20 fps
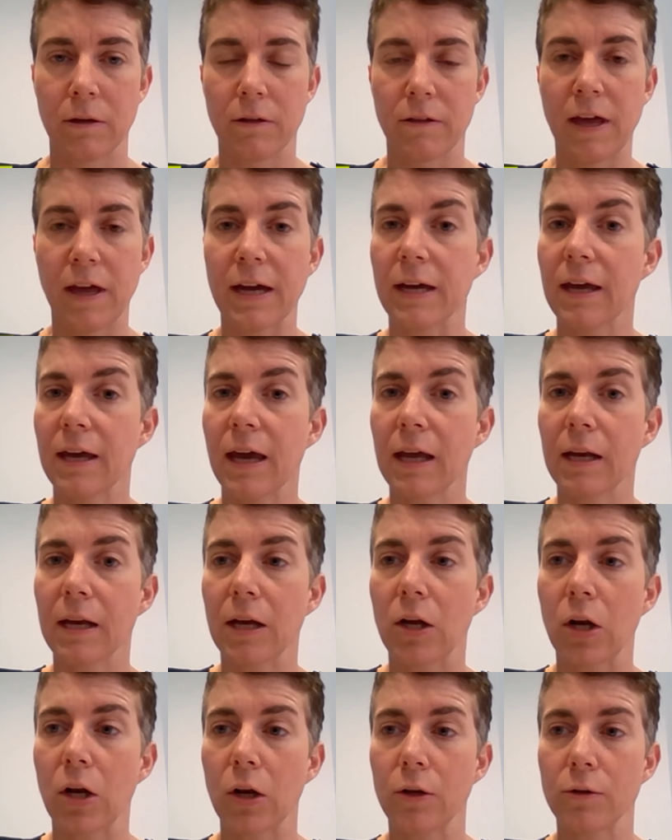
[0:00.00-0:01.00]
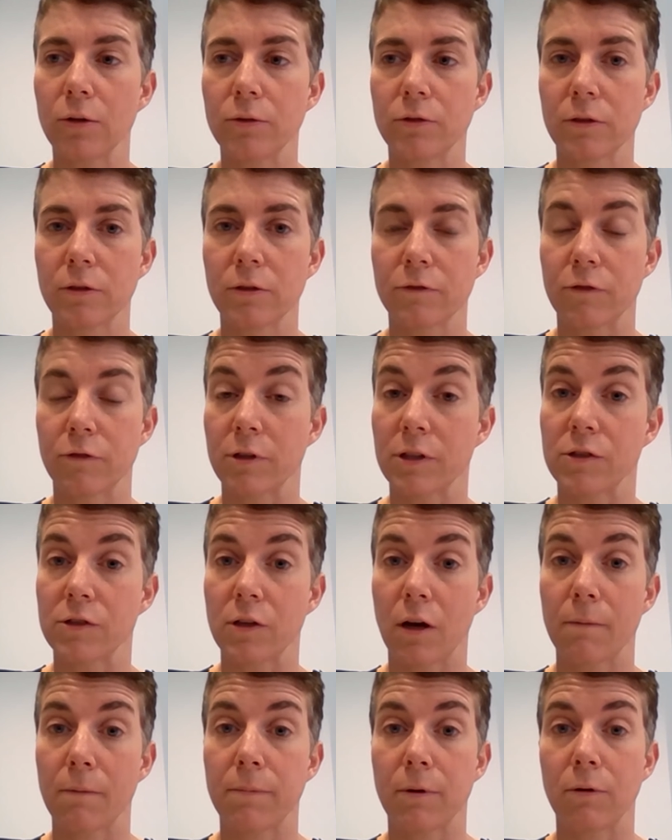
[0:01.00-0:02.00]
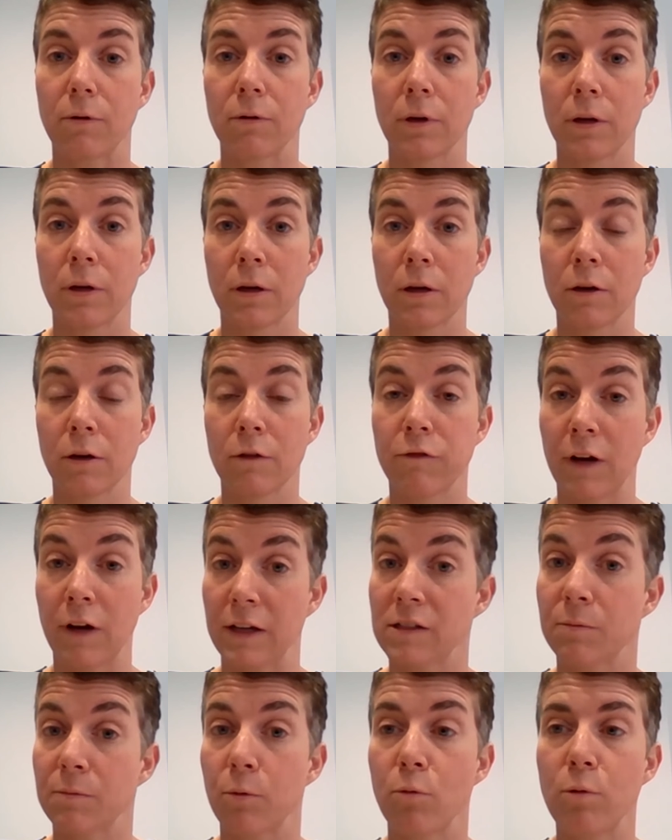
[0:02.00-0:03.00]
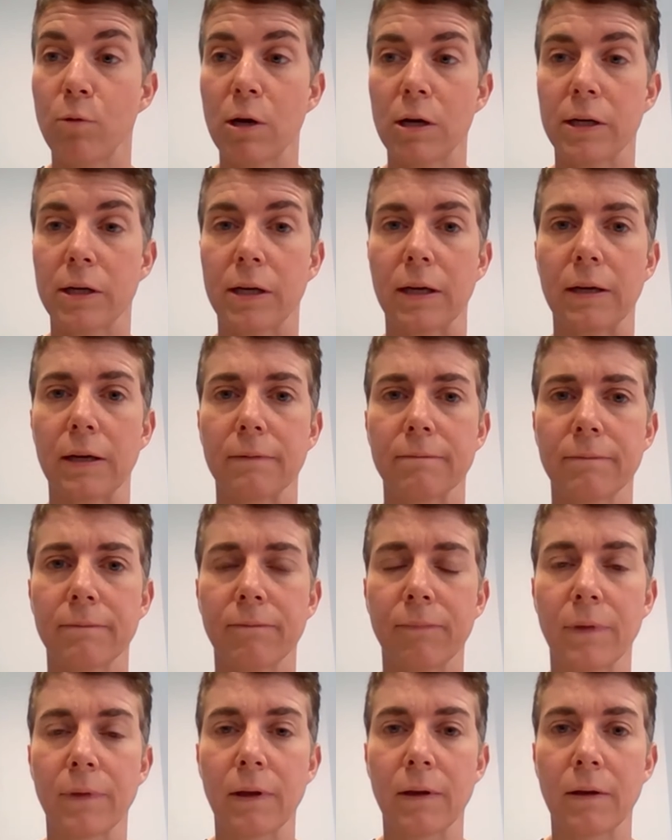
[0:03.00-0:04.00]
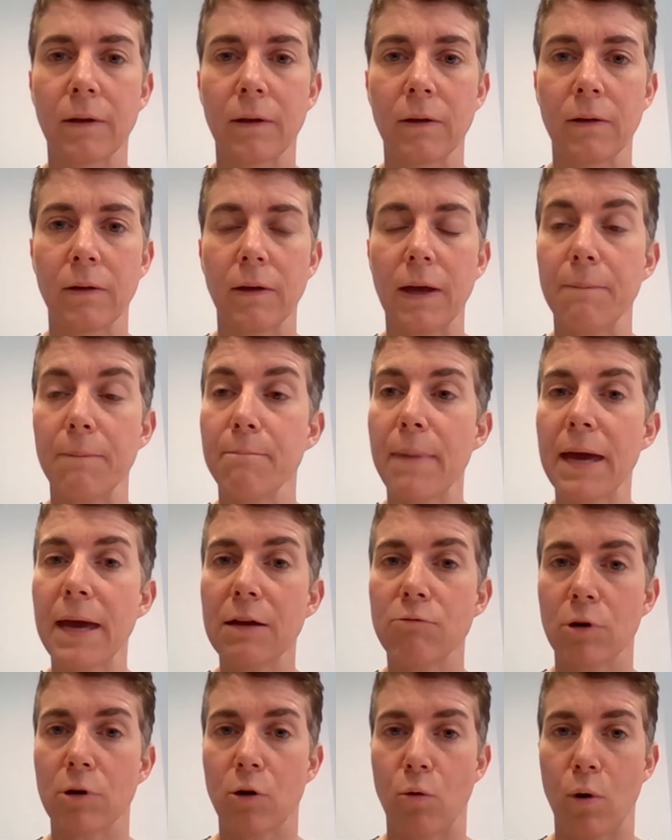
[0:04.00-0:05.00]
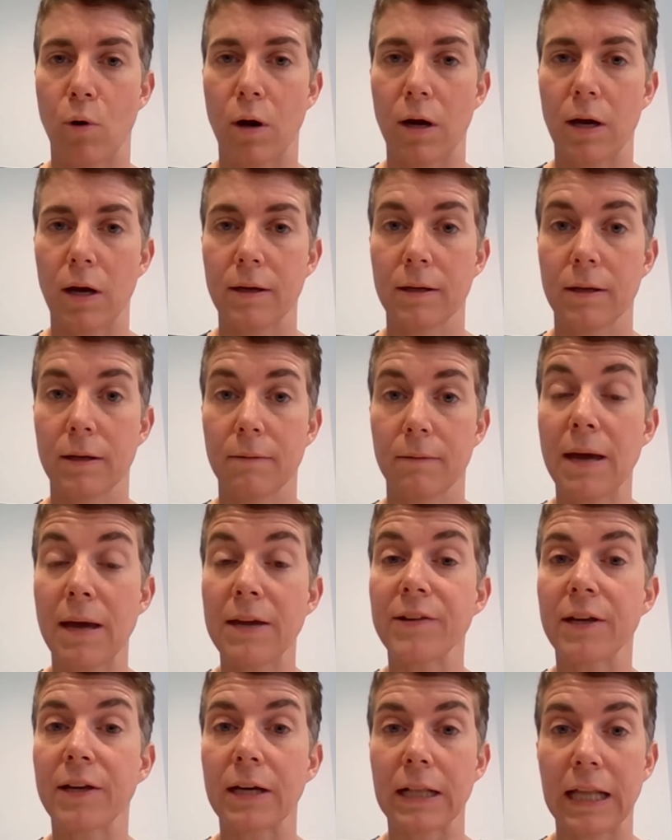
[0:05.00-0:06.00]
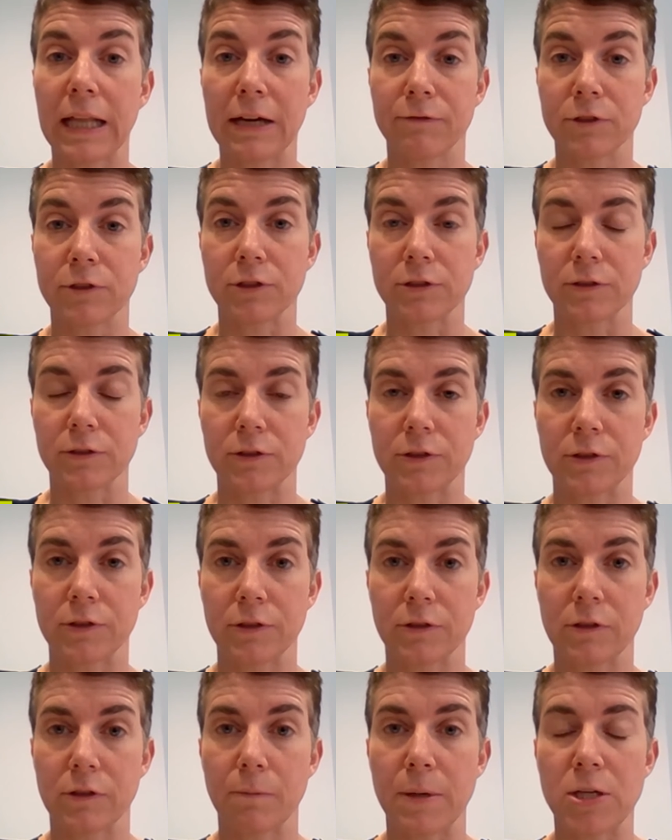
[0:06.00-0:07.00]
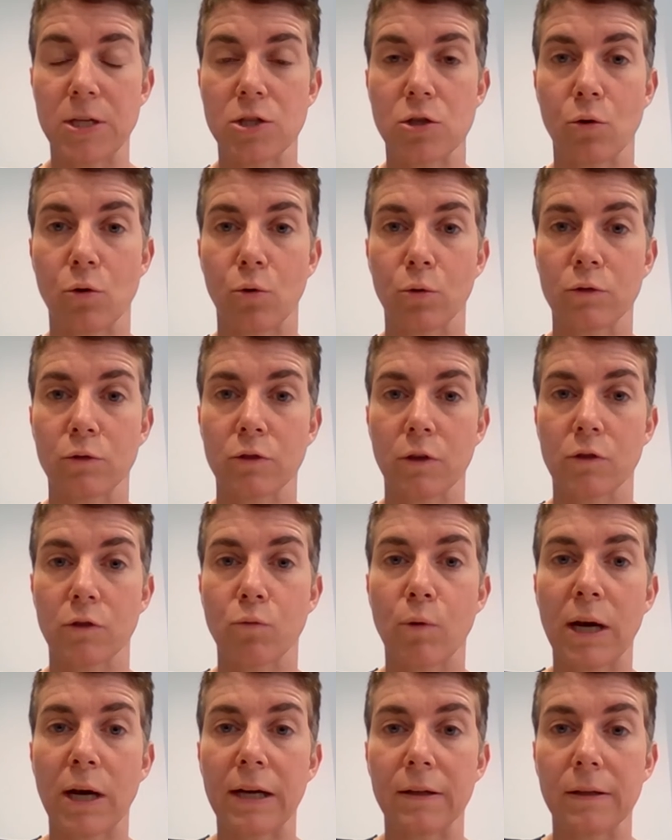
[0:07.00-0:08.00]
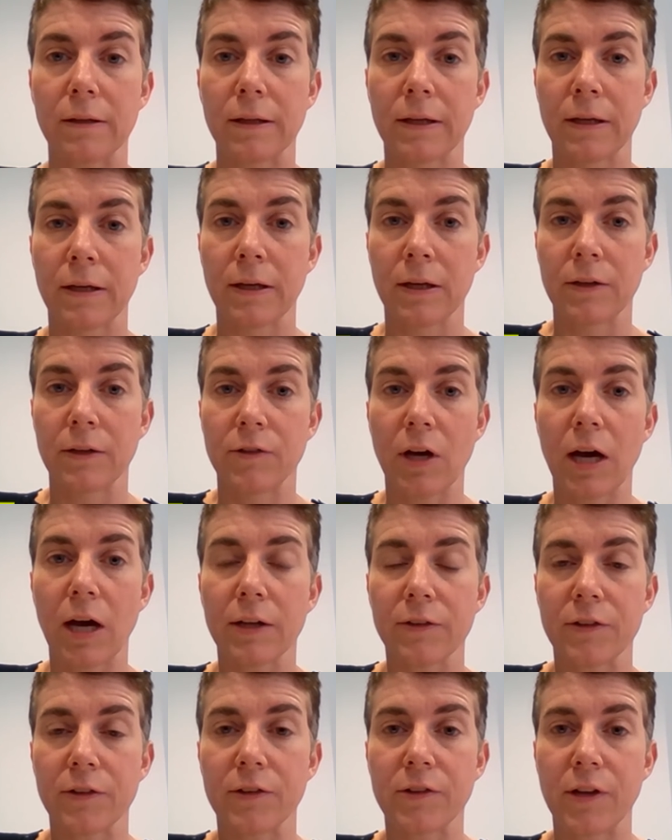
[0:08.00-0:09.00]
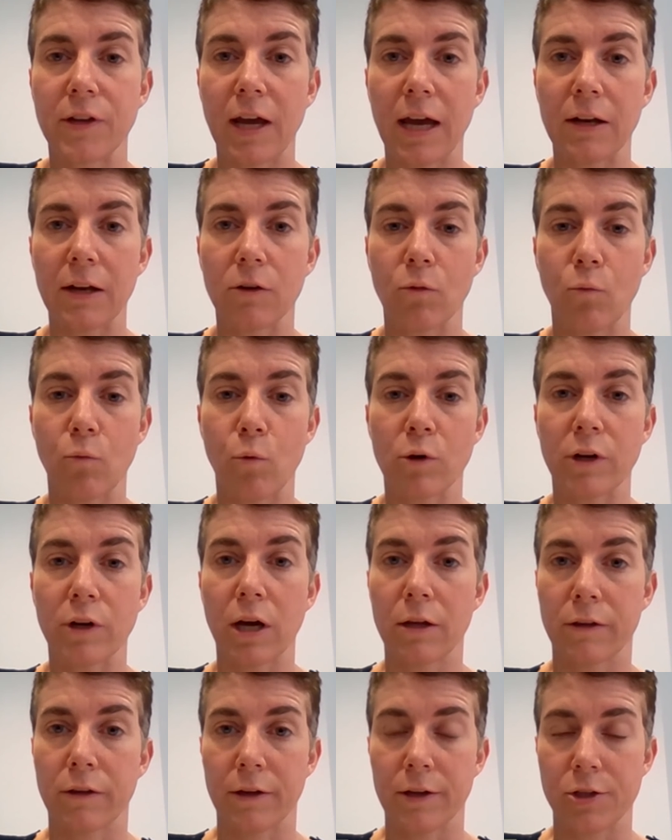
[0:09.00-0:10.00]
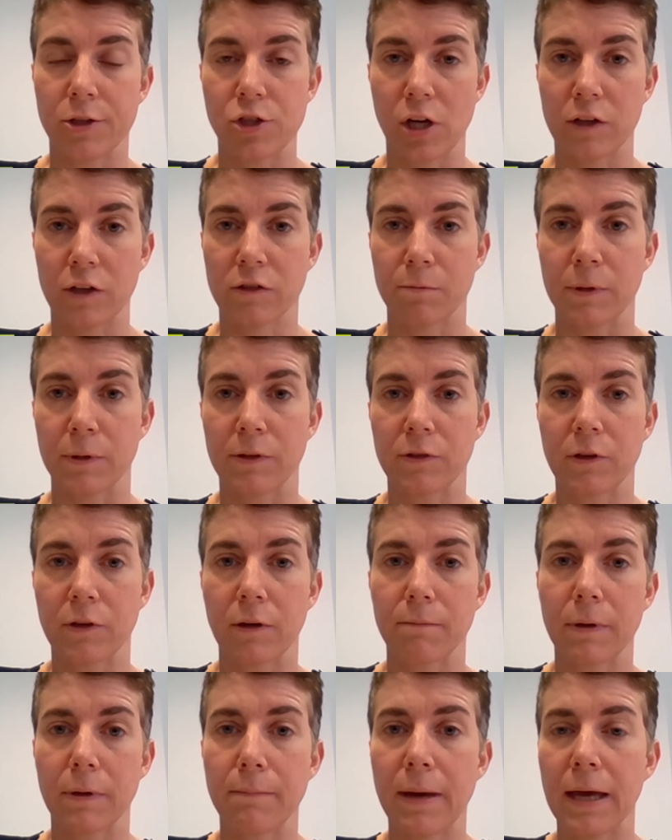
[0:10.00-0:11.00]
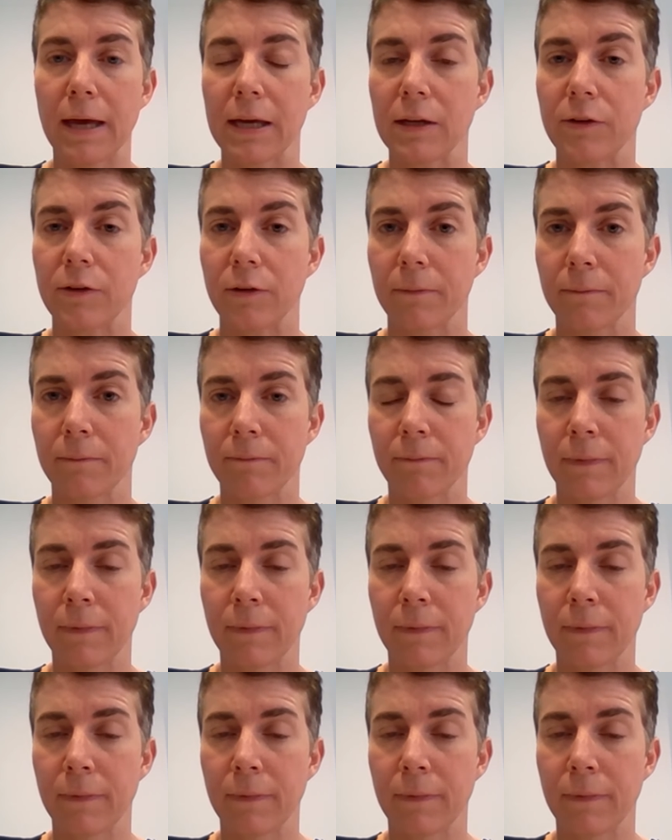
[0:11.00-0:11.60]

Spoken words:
That can include, for example, flexible working. It may require medical evidence to be sought as well to understand what other adjustments can be made.